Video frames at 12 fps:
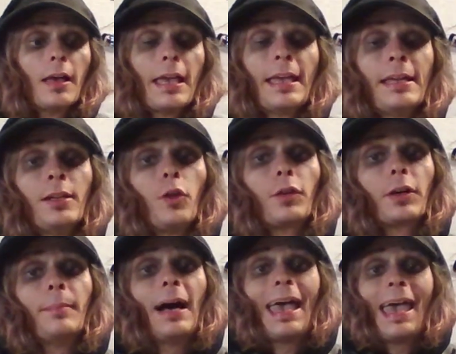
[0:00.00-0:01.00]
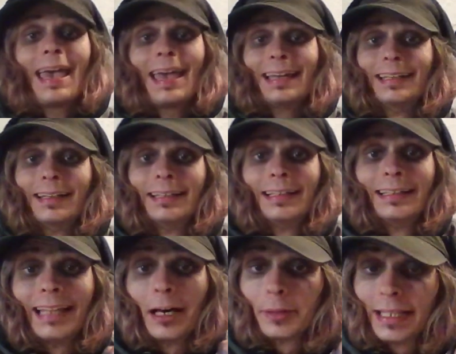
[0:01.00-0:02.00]
In Over My Head.
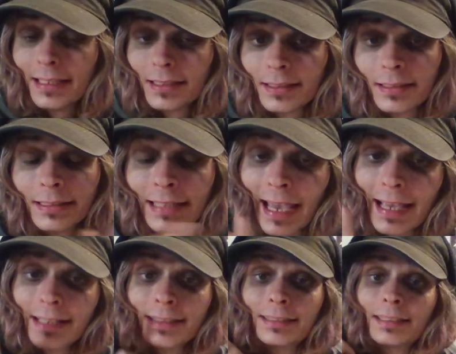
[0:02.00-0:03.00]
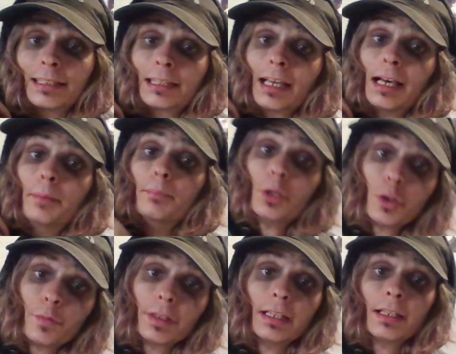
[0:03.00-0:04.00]
Now this takes the
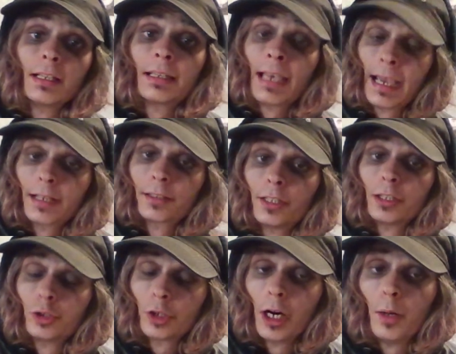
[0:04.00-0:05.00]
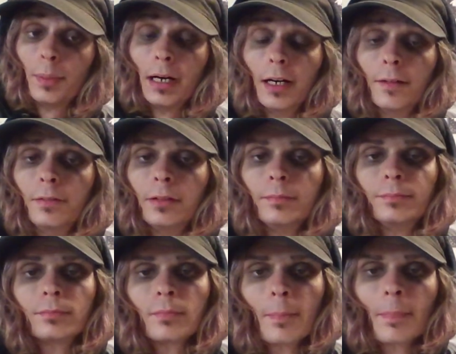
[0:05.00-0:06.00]
movie character trope of,
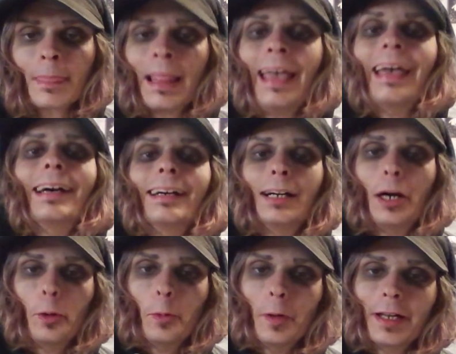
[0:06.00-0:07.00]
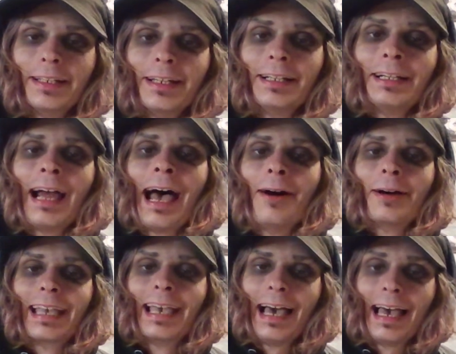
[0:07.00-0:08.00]
hey, I wonder how I
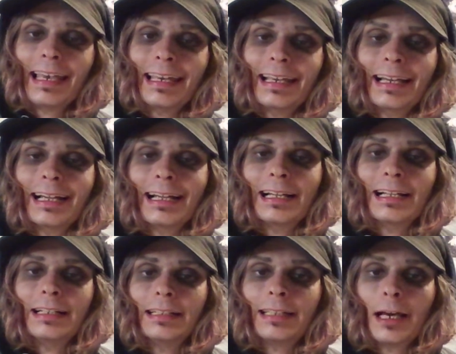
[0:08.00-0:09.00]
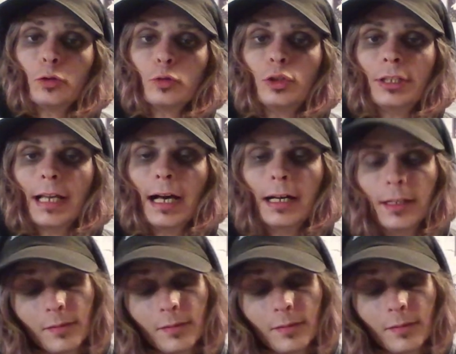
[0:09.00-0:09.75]
got here, don't ya?